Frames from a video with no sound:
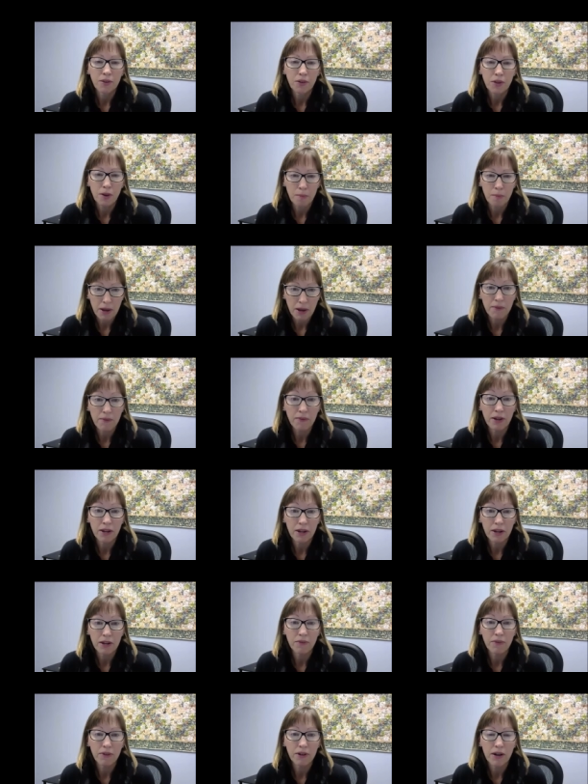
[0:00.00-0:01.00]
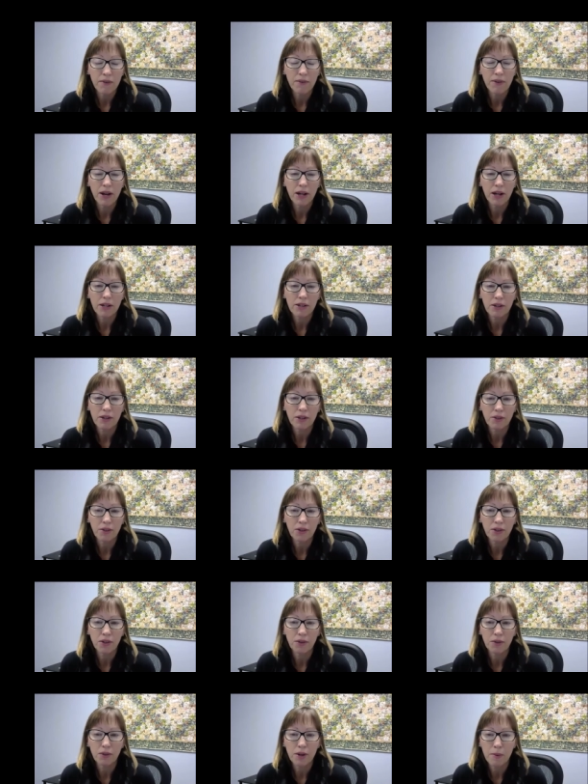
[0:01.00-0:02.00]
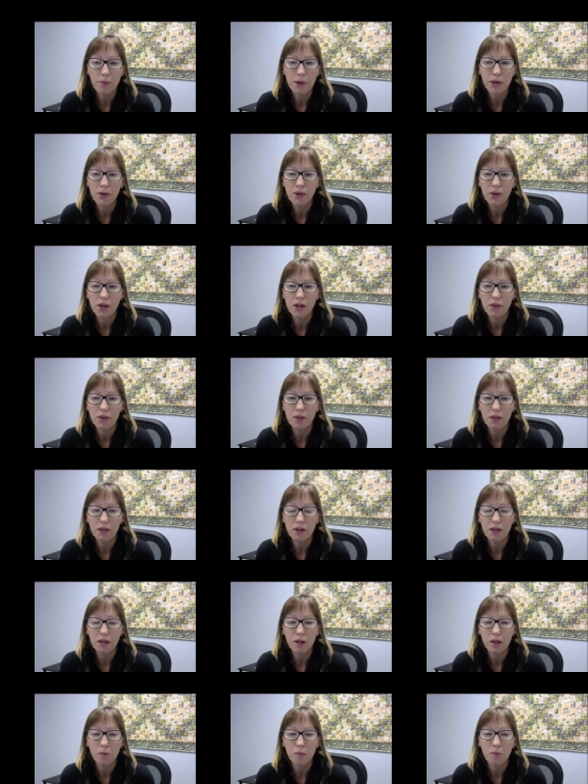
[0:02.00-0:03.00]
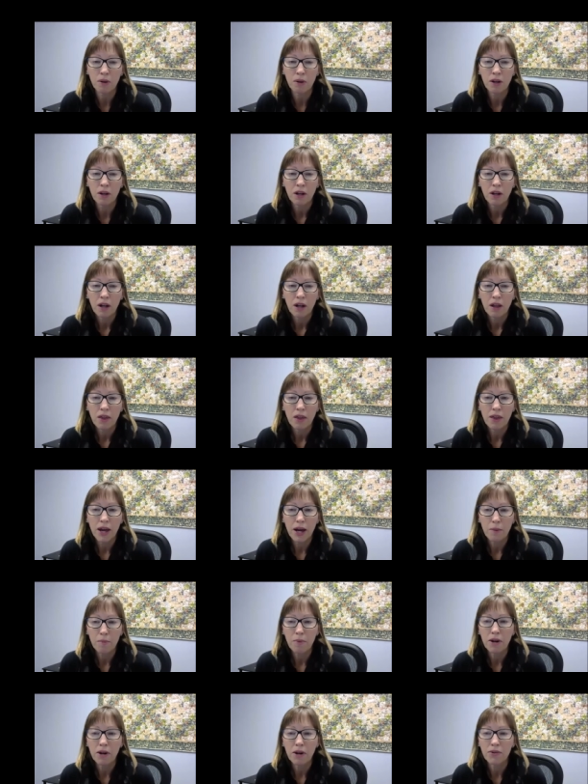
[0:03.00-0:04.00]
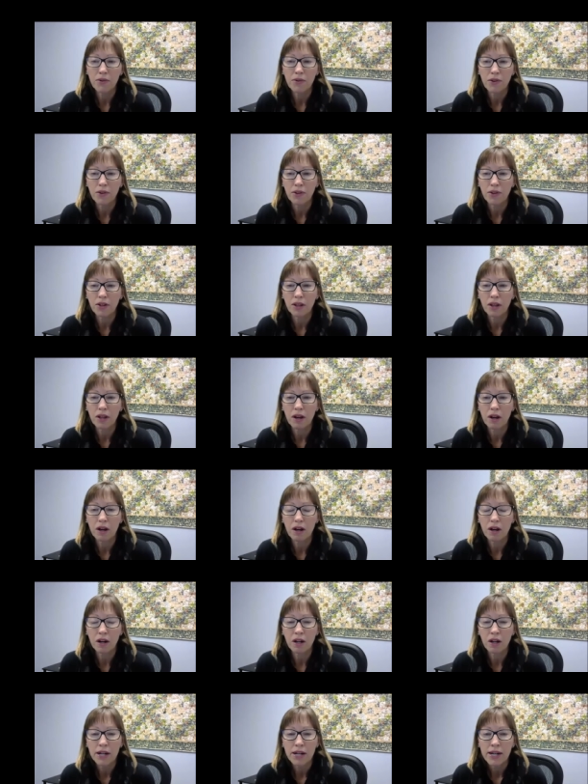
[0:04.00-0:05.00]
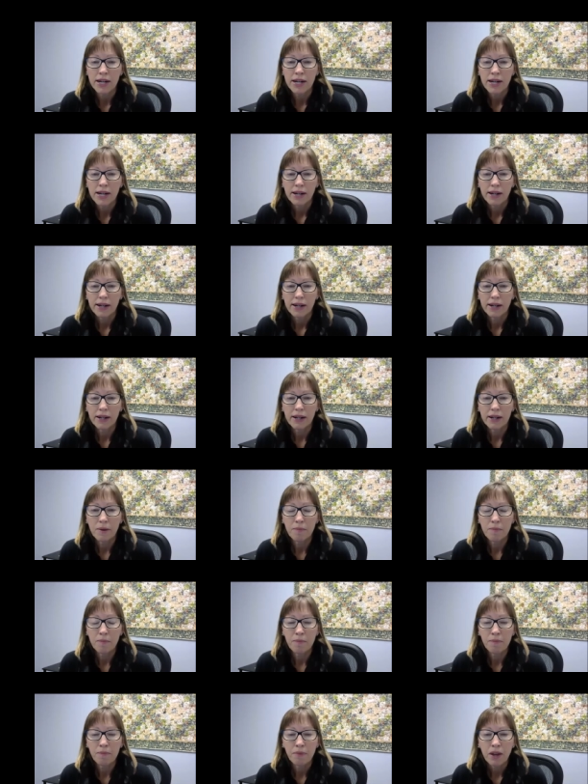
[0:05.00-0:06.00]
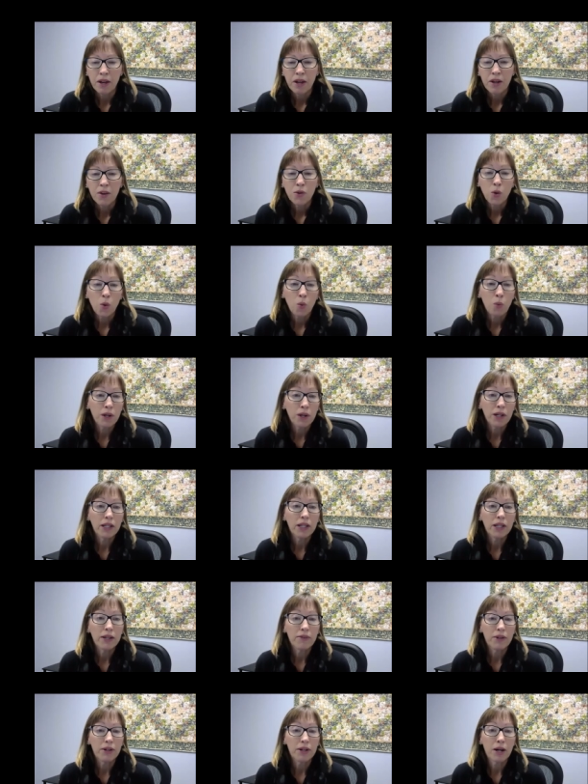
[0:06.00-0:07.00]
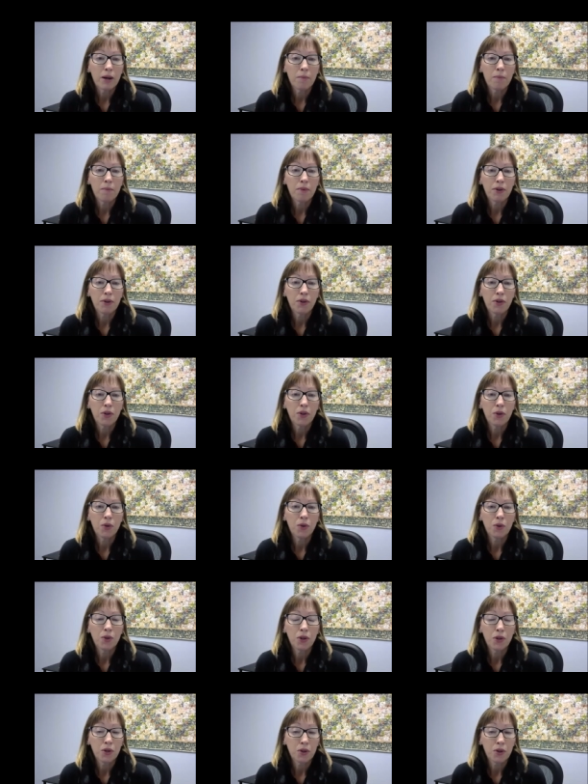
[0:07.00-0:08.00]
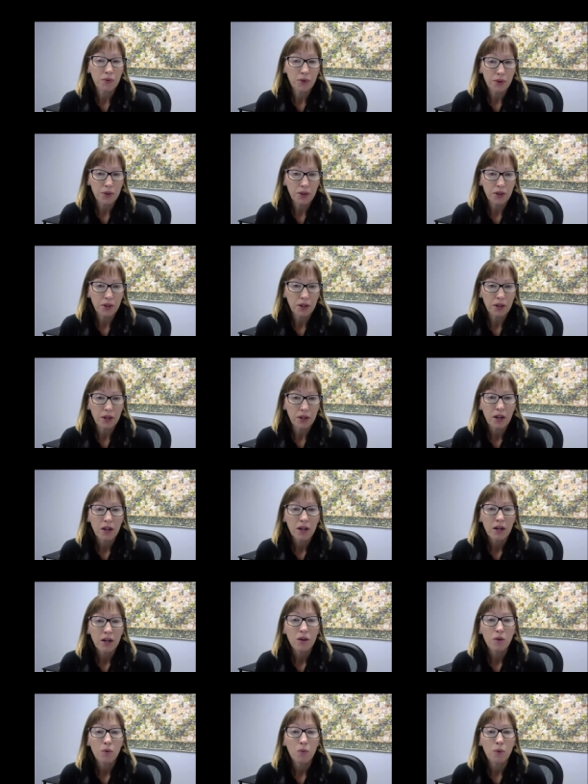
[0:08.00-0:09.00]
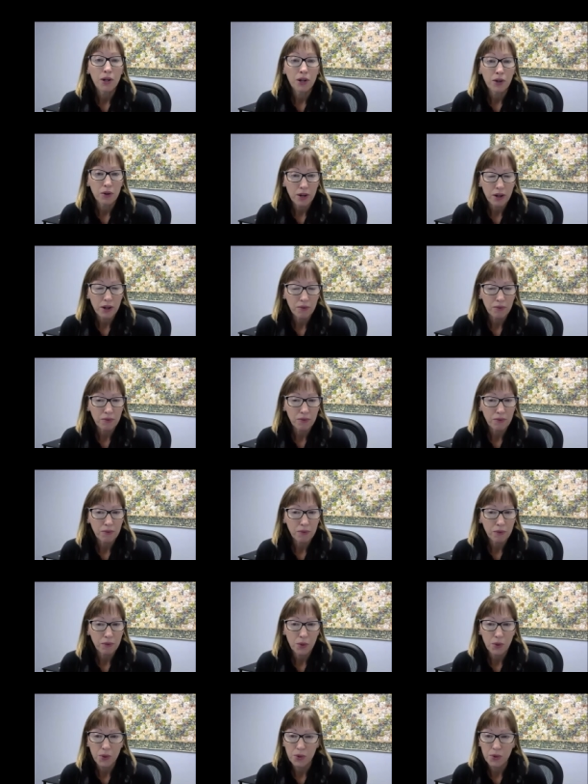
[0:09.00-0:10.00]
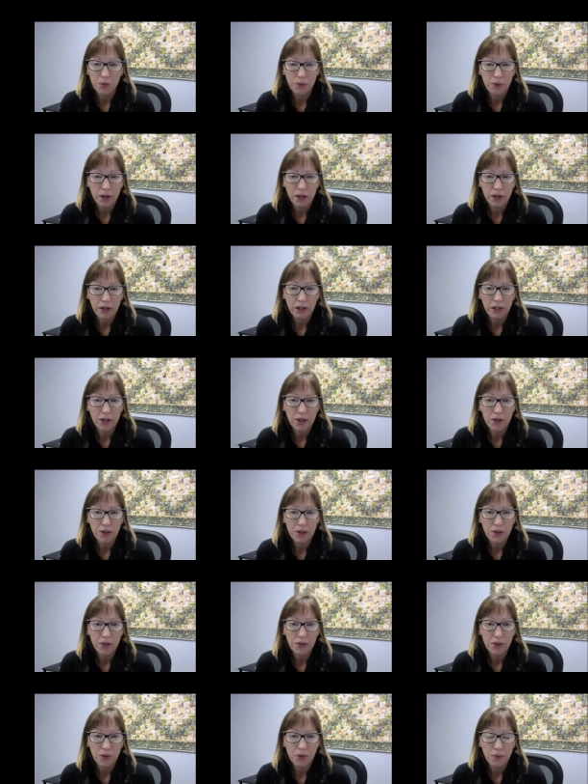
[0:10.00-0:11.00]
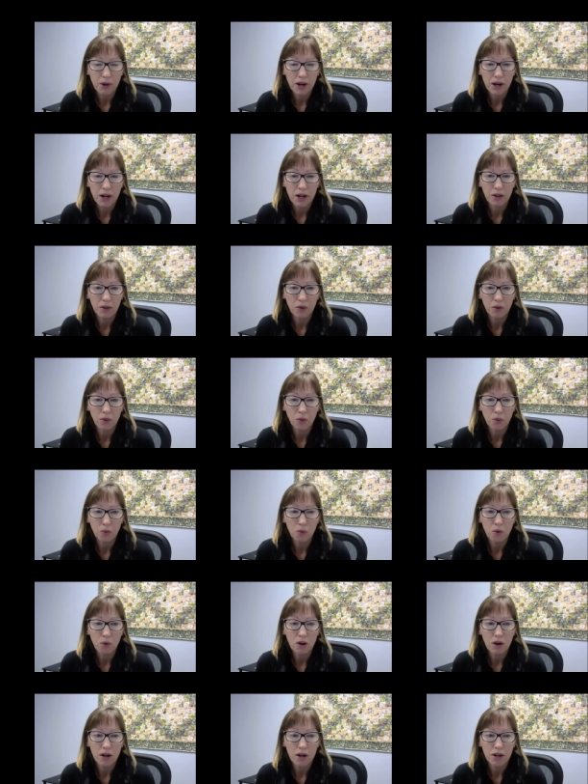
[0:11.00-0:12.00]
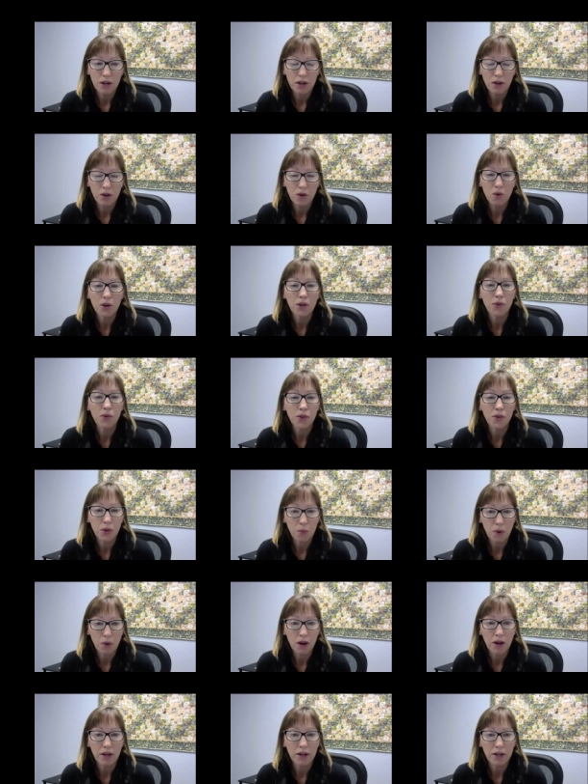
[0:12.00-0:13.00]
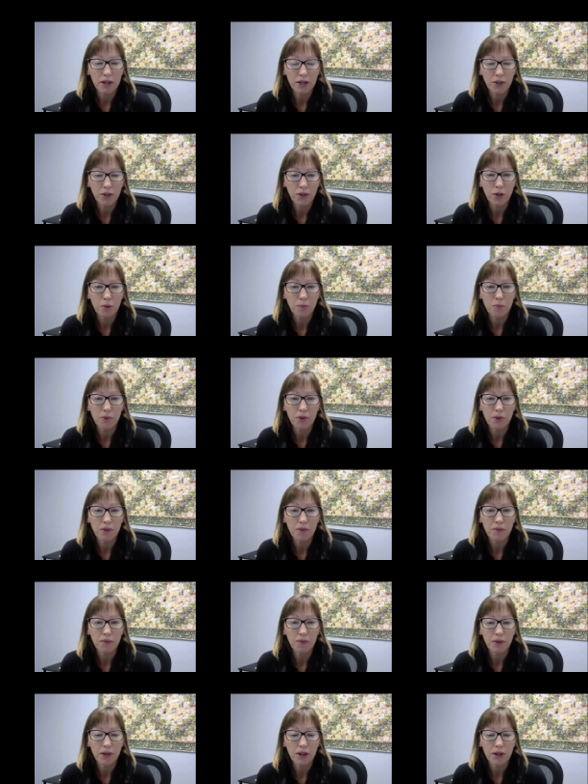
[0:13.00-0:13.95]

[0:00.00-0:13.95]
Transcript: some even have access to MHS and help that process along. So we leave it up to the university. We don't have rules and regulations around who can see what in terms of